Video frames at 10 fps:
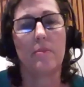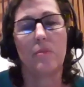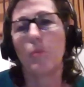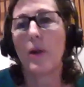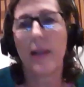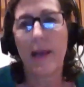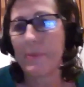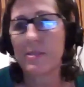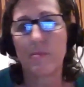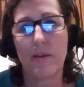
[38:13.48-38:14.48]
what
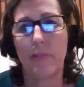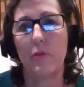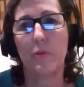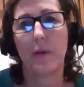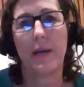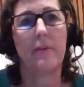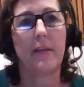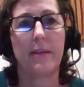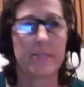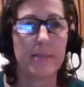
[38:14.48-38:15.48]
happens around the whole county,
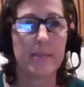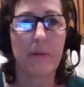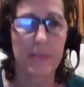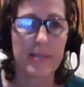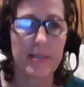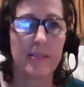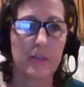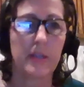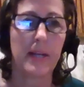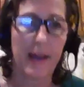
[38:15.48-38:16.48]
because some of the sites
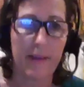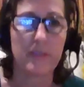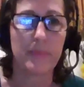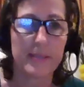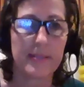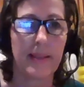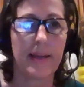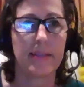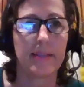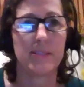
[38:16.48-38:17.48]
are going to have to be
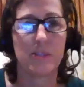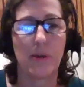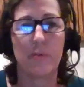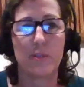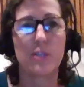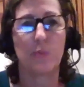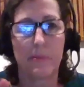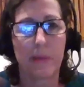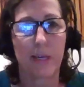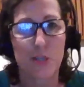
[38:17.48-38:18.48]
selected. So I just want to
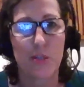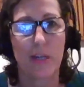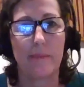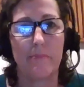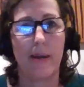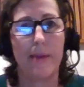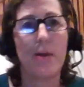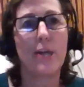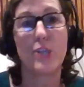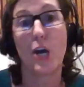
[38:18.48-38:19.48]
make sure that I'm
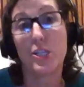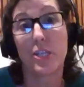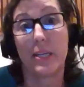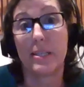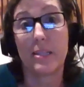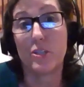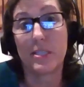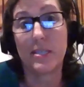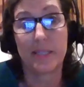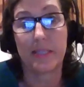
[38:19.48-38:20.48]
not dodging it. There
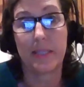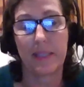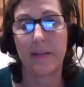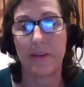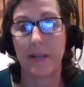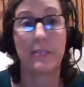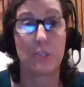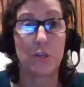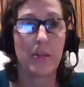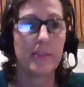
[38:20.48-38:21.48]
just isn't a clear
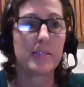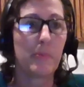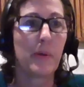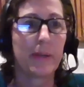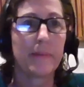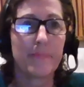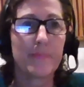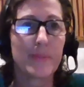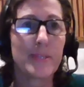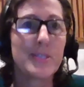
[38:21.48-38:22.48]
answer at this point.
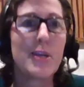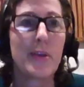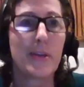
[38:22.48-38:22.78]
Sorry.